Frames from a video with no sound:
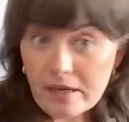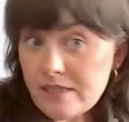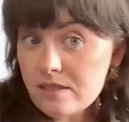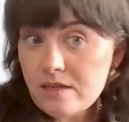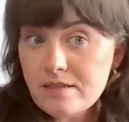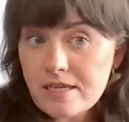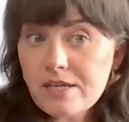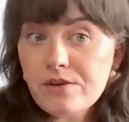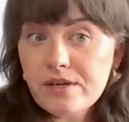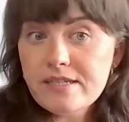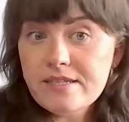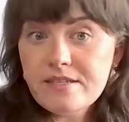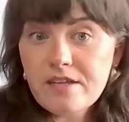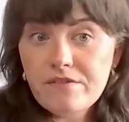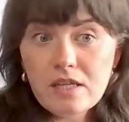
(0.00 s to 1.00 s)
rent has
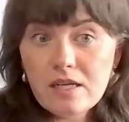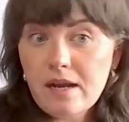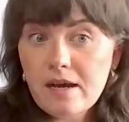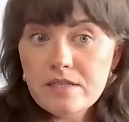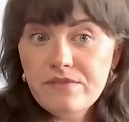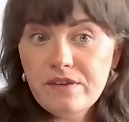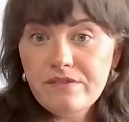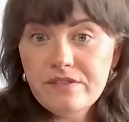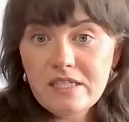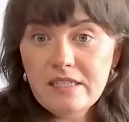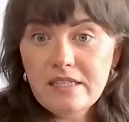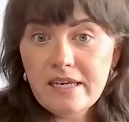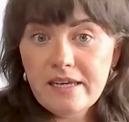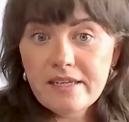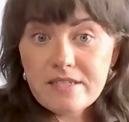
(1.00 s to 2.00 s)
increased over the last
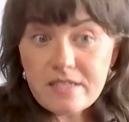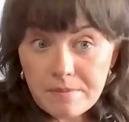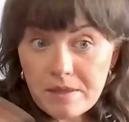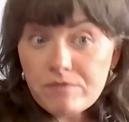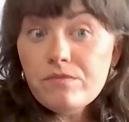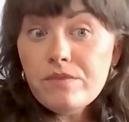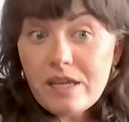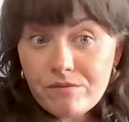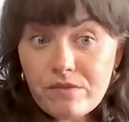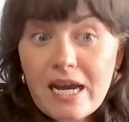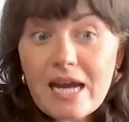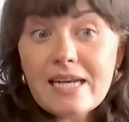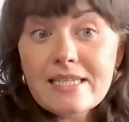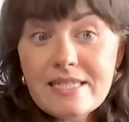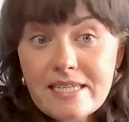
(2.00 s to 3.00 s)
15 years. I mean, in
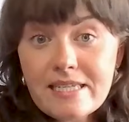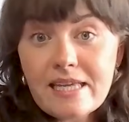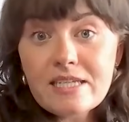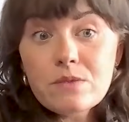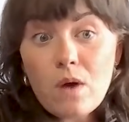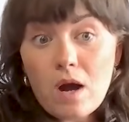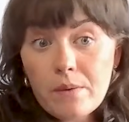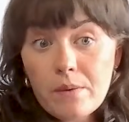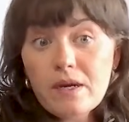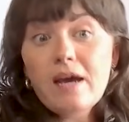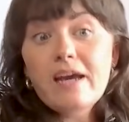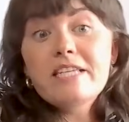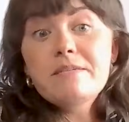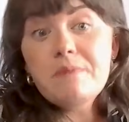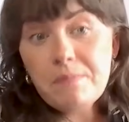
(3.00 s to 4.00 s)
reality, that's what I would
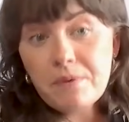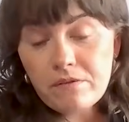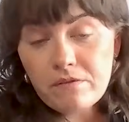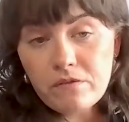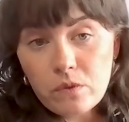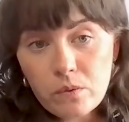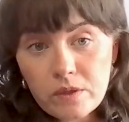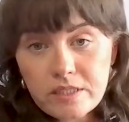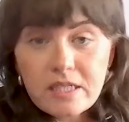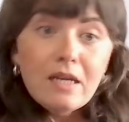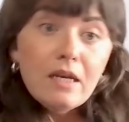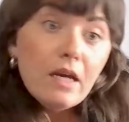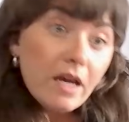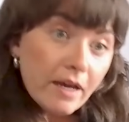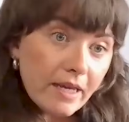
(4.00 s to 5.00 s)
like to be putting forward.
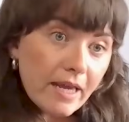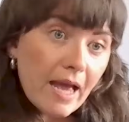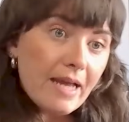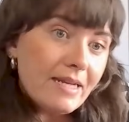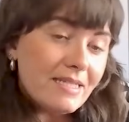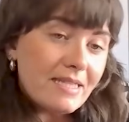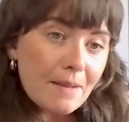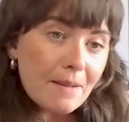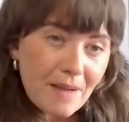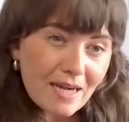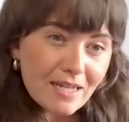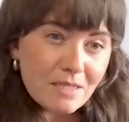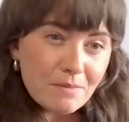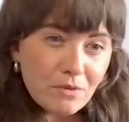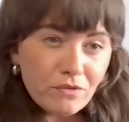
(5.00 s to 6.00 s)
Again, is that
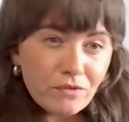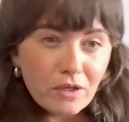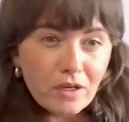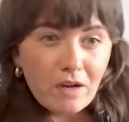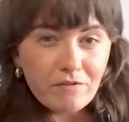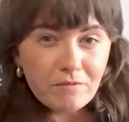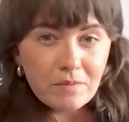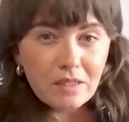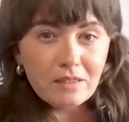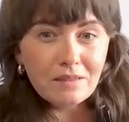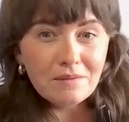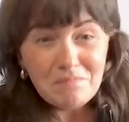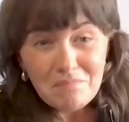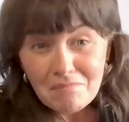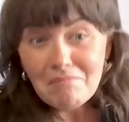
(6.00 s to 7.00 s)
palatable for a government?
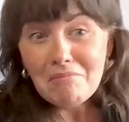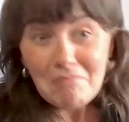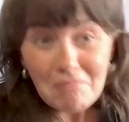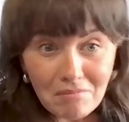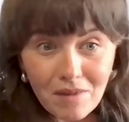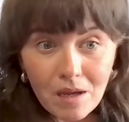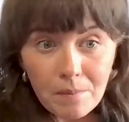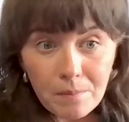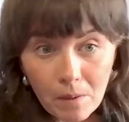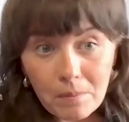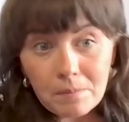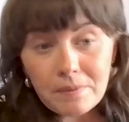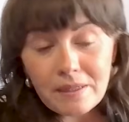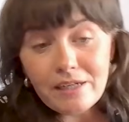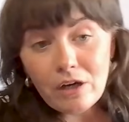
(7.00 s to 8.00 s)

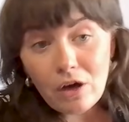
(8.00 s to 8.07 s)
Probably